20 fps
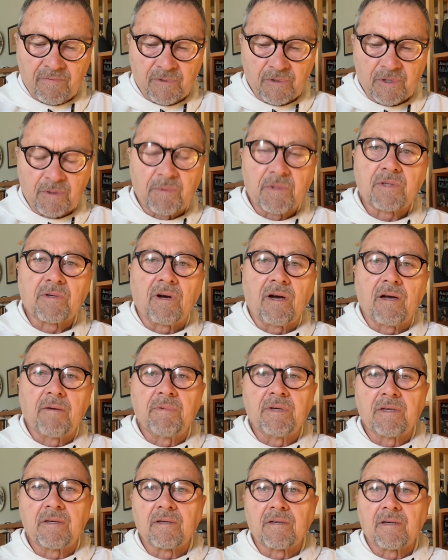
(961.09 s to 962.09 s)
for
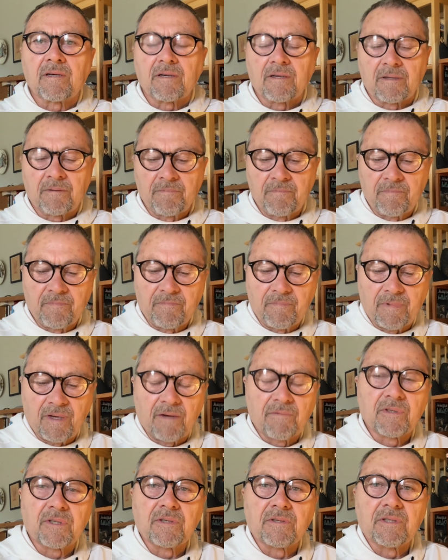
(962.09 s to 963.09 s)
subscribing.
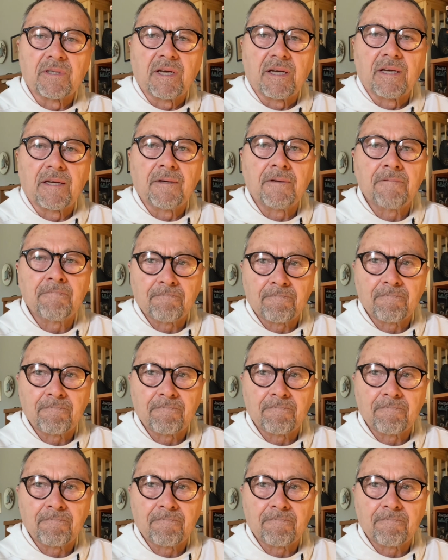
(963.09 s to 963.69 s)
Have a good day.